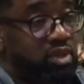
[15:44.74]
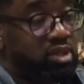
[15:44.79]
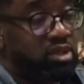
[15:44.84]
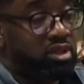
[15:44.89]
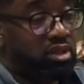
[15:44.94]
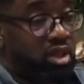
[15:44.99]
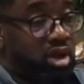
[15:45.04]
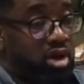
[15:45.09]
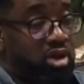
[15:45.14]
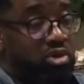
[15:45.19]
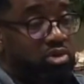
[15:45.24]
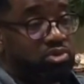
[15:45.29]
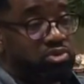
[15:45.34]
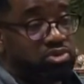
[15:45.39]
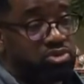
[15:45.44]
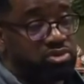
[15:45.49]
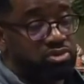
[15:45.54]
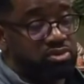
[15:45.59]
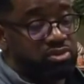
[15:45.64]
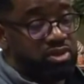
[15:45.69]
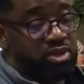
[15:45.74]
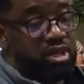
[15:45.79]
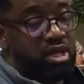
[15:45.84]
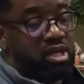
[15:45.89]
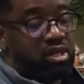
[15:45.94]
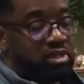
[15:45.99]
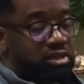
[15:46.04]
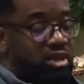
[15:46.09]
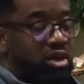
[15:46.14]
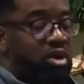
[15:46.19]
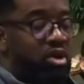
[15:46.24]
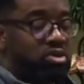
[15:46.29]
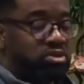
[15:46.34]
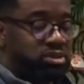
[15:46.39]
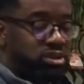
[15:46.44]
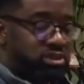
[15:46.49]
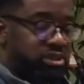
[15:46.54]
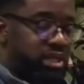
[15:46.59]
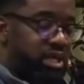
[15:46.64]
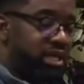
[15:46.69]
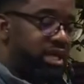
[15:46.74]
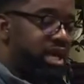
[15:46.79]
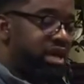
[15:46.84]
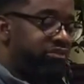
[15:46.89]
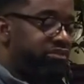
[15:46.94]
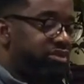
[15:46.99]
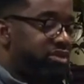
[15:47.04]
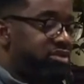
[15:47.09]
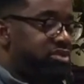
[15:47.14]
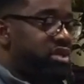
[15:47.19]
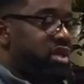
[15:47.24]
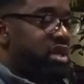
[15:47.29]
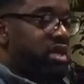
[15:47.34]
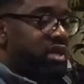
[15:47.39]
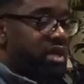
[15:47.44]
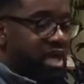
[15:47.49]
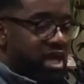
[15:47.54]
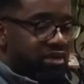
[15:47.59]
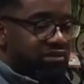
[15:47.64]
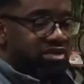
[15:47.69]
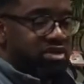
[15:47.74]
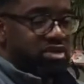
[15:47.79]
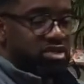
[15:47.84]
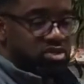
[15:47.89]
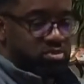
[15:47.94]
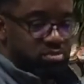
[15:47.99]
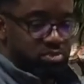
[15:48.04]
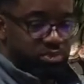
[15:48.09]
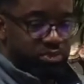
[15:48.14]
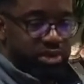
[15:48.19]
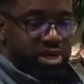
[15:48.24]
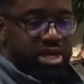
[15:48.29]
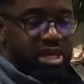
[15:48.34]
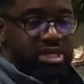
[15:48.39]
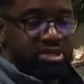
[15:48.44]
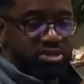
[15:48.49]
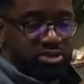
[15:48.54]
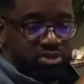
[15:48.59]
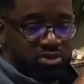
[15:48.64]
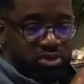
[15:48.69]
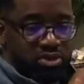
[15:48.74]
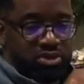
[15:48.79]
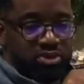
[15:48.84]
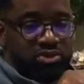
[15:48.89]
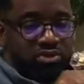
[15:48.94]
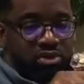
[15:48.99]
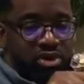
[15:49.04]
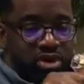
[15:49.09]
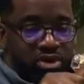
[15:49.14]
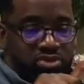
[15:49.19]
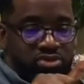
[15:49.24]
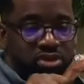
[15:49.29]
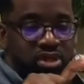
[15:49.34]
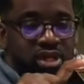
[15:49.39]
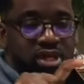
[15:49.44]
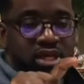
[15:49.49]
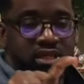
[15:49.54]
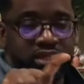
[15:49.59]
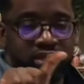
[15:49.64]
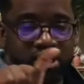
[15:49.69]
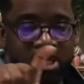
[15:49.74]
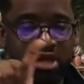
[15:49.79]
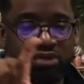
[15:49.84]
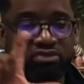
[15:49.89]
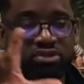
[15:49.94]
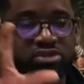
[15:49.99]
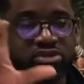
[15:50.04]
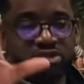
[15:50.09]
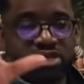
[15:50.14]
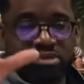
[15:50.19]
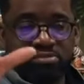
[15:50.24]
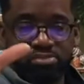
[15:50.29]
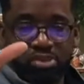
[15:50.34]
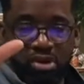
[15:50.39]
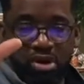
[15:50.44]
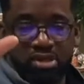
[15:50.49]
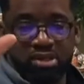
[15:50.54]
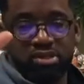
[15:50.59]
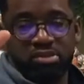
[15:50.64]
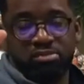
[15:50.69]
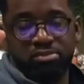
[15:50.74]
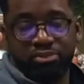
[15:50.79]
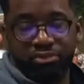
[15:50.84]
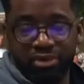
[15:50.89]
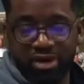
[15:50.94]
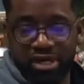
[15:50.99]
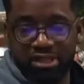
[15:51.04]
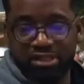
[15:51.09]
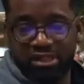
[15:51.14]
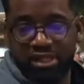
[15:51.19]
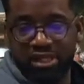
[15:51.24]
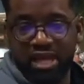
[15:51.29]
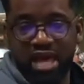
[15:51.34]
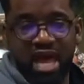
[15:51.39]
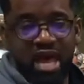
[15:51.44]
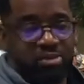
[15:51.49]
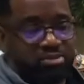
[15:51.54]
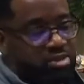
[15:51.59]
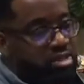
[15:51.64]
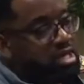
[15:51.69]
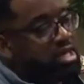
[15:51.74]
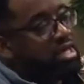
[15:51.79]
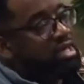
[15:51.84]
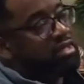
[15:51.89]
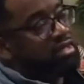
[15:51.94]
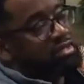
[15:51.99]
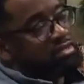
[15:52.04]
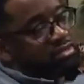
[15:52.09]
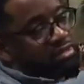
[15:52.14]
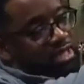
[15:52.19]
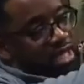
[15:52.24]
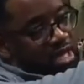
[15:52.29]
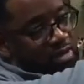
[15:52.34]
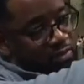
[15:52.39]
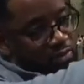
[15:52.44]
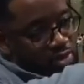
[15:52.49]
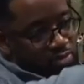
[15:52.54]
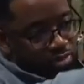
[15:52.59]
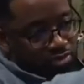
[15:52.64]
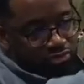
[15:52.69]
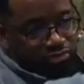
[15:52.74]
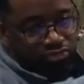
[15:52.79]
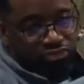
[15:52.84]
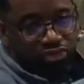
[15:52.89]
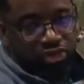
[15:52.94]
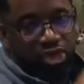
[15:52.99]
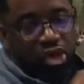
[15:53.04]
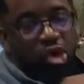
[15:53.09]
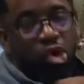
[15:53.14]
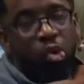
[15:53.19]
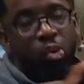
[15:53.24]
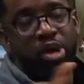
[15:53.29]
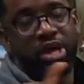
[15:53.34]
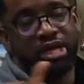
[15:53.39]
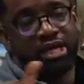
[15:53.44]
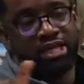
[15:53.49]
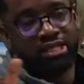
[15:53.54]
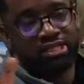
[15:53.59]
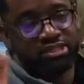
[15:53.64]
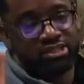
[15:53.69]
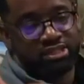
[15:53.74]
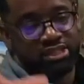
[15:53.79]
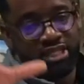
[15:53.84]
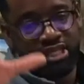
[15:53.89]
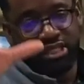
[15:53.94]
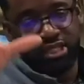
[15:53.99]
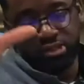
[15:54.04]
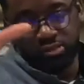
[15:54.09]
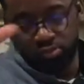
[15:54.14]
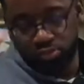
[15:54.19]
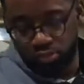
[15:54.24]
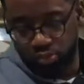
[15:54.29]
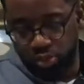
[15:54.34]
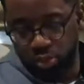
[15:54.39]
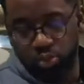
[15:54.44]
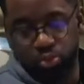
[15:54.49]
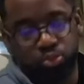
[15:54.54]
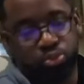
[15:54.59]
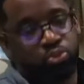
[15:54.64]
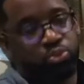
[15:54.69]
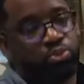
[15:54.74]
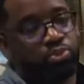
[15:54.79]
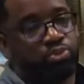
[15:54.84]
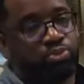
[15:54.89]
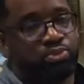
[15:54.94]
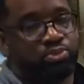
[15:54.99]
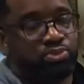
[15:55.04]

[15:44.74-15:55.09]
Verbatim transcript: Loss. Loss is like having this having this bridge you're going across then all of a sudden, part of the bridge collapsed because we were flowing in this thing and poof.